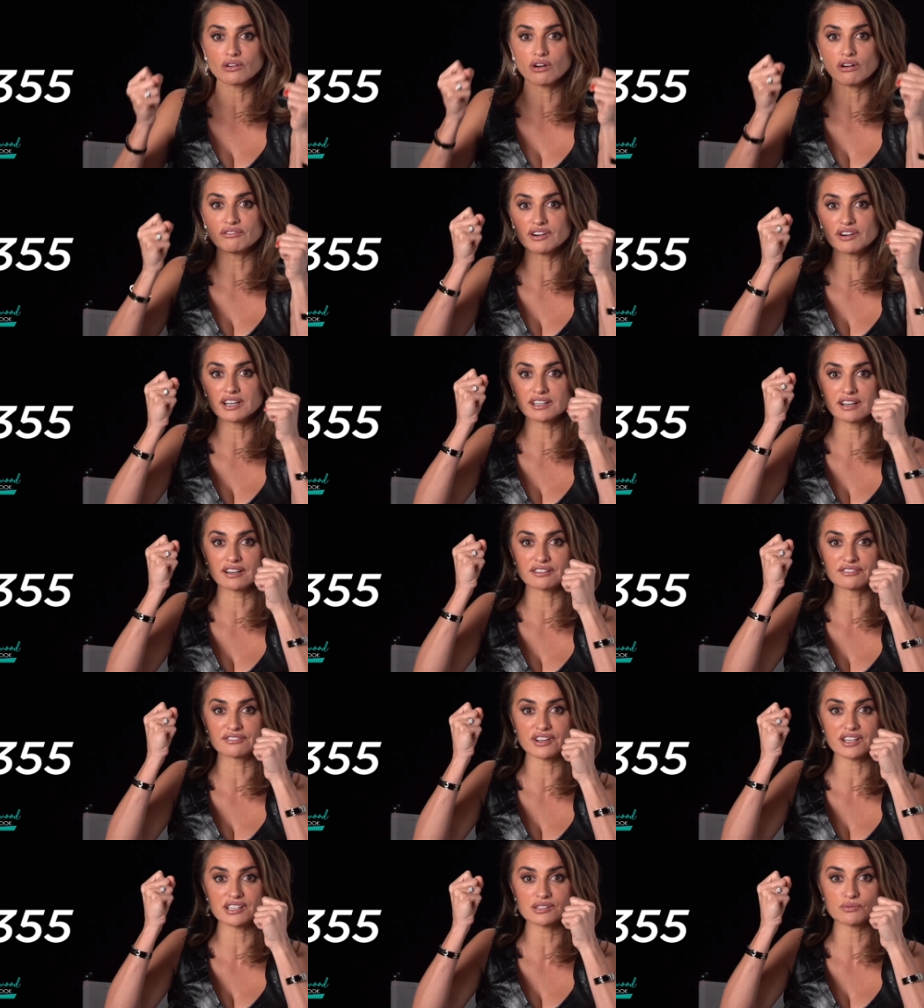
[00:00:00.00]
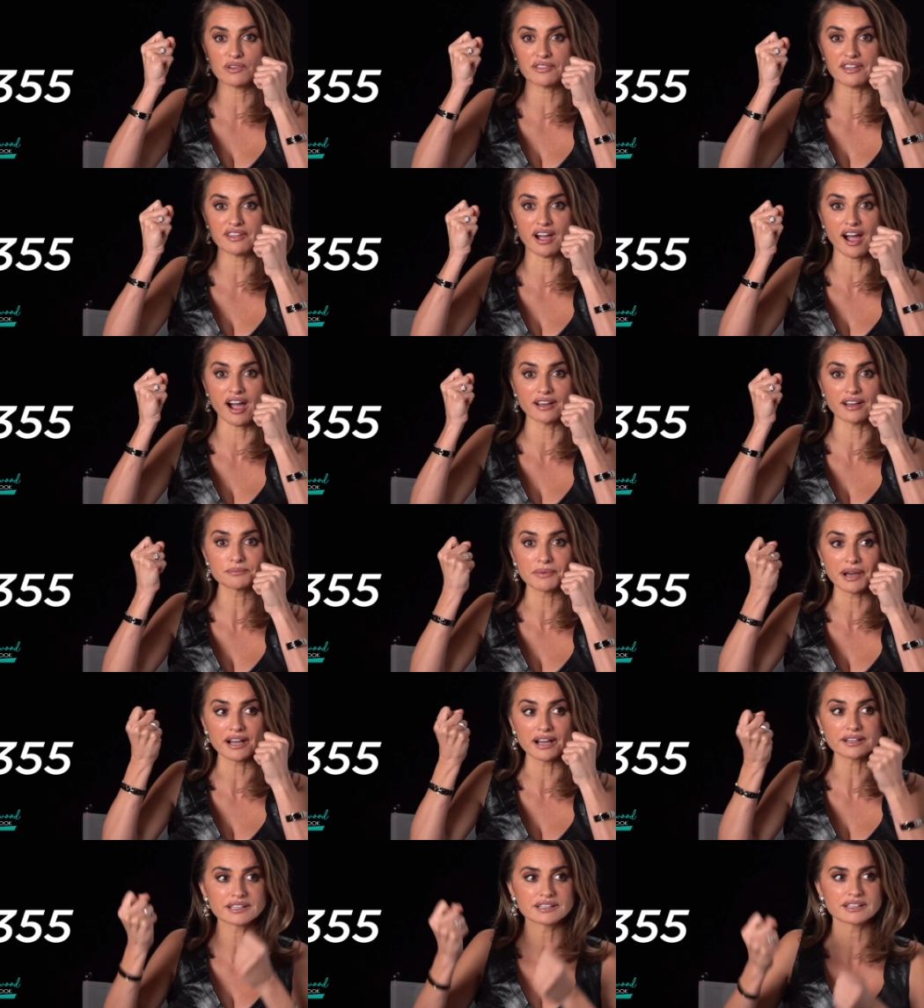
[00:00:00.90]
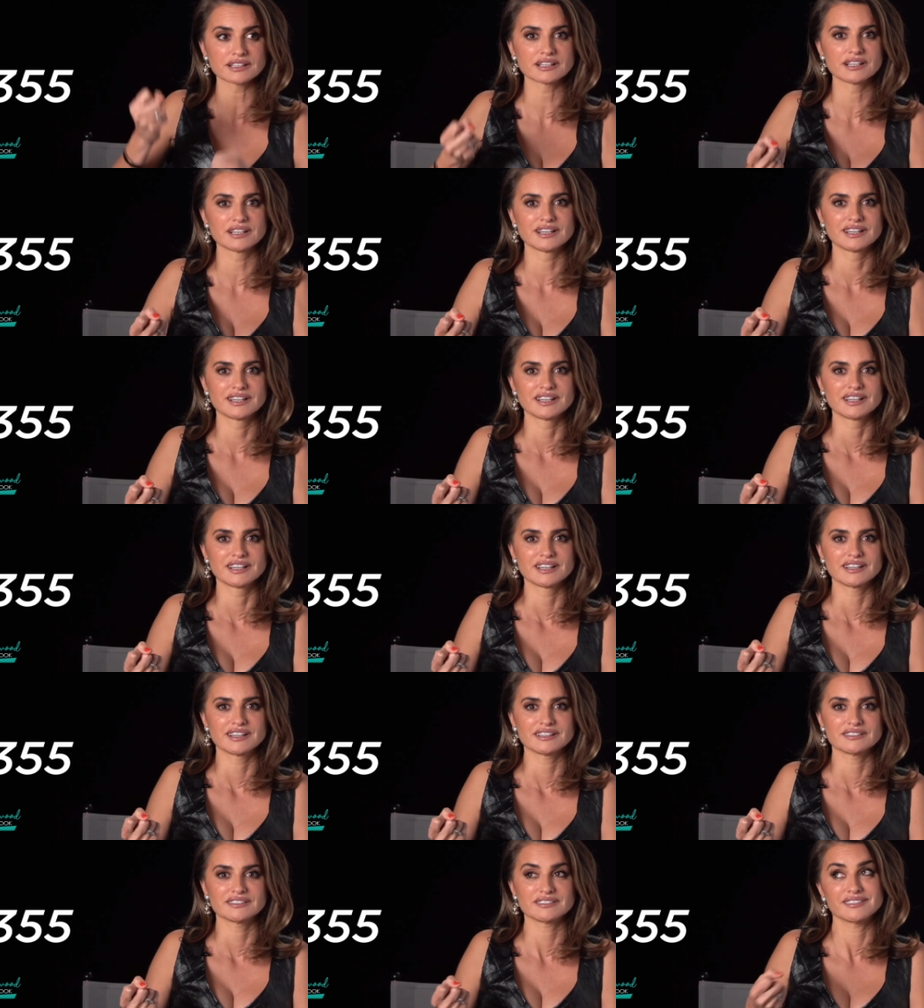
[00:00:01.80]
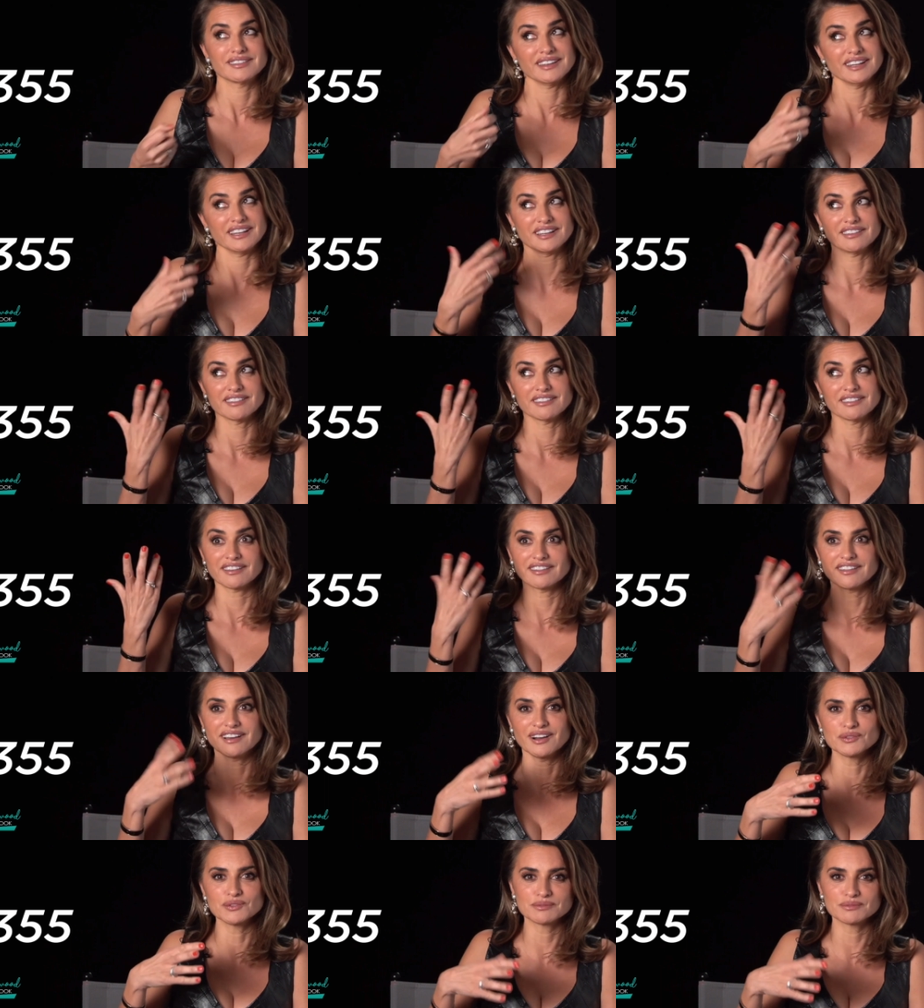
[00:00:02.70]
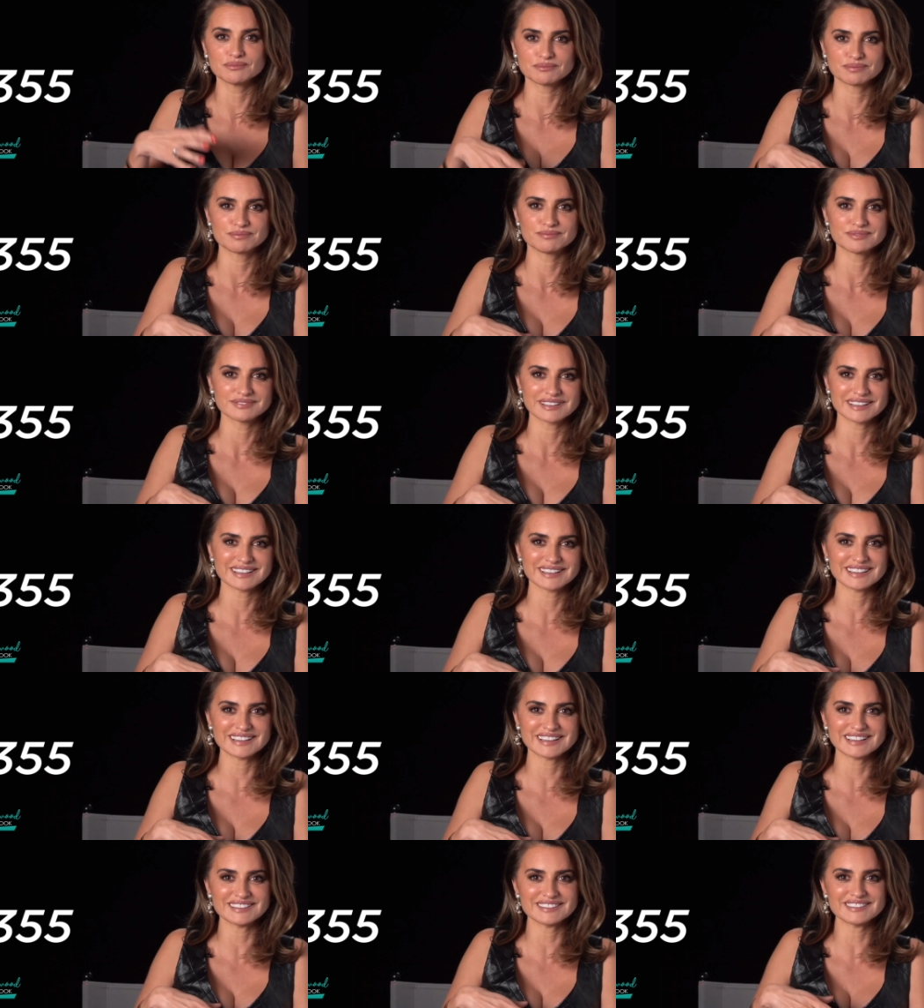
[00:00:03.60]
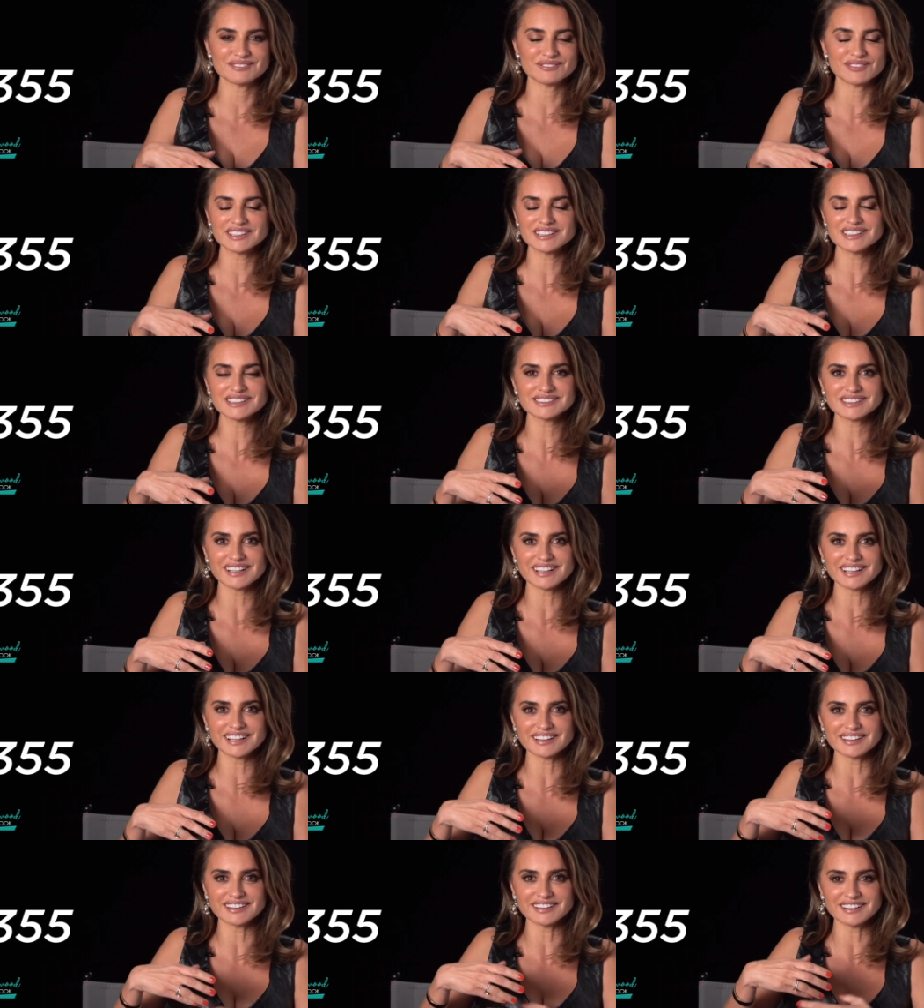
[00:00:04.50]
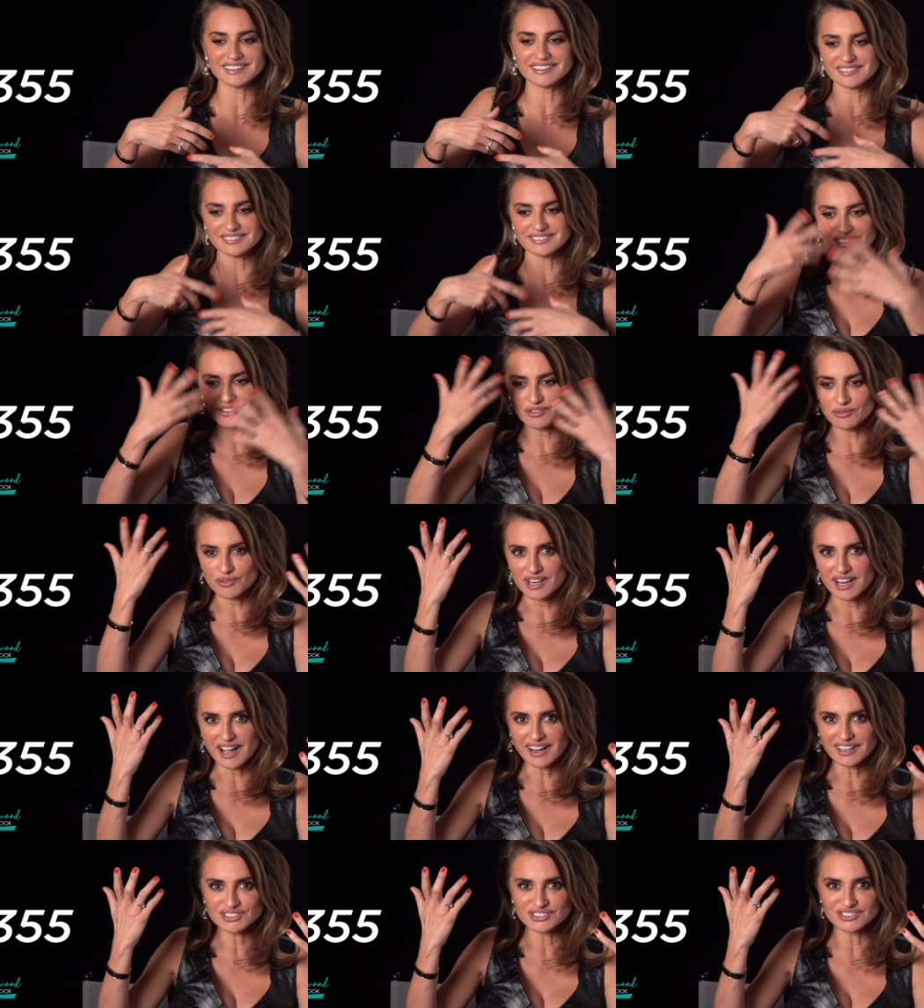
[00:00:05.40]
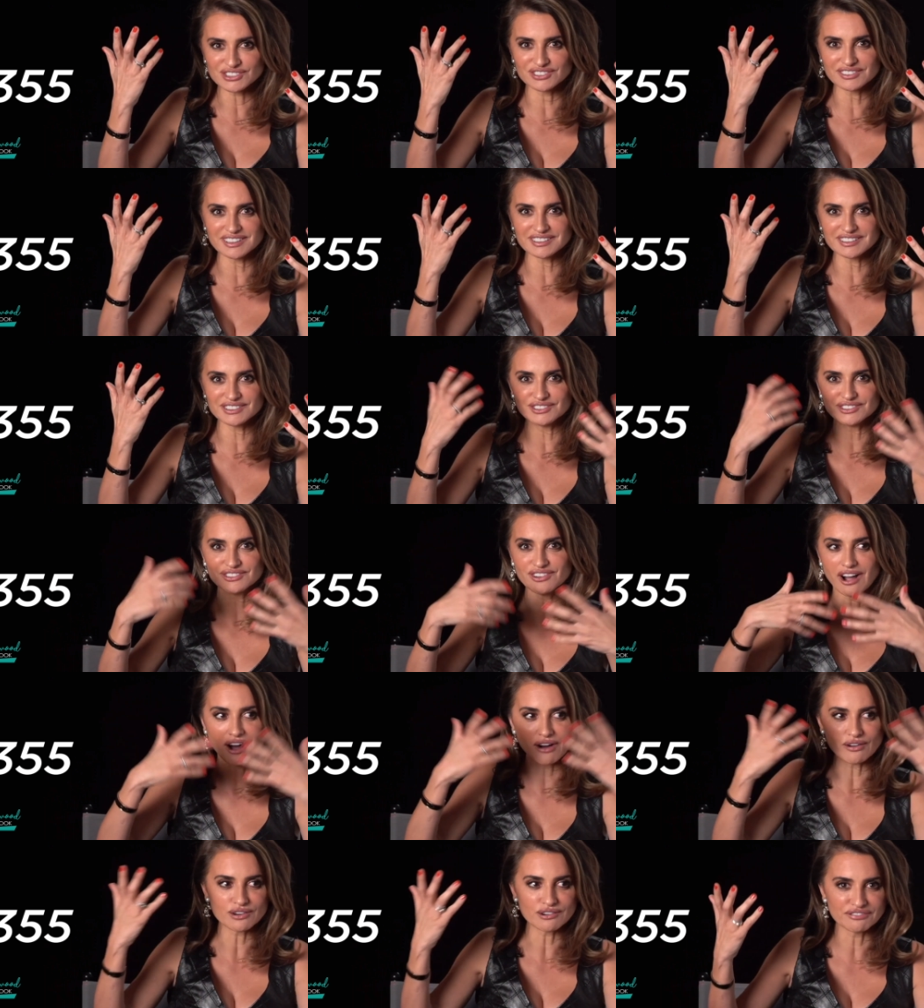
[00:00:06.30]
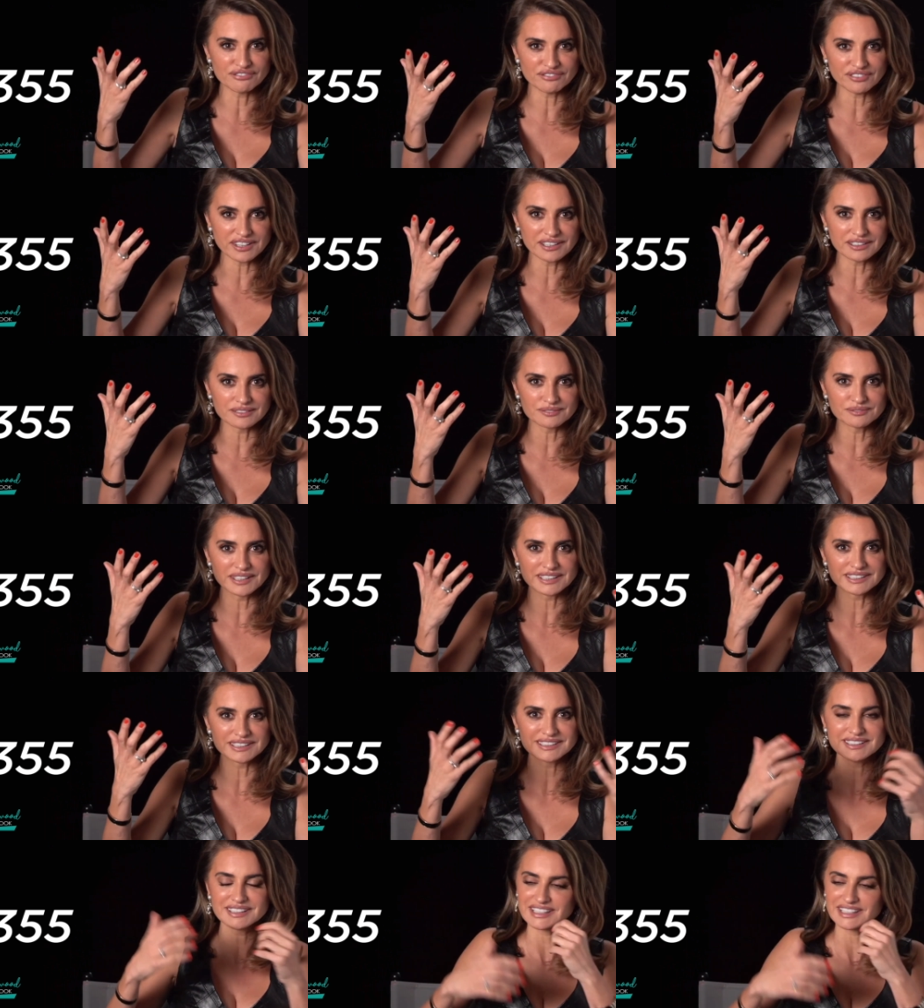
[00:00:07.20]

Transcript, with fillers: covering her face with a handbag, thinking that that would but this is like a reaction that you do out of fear but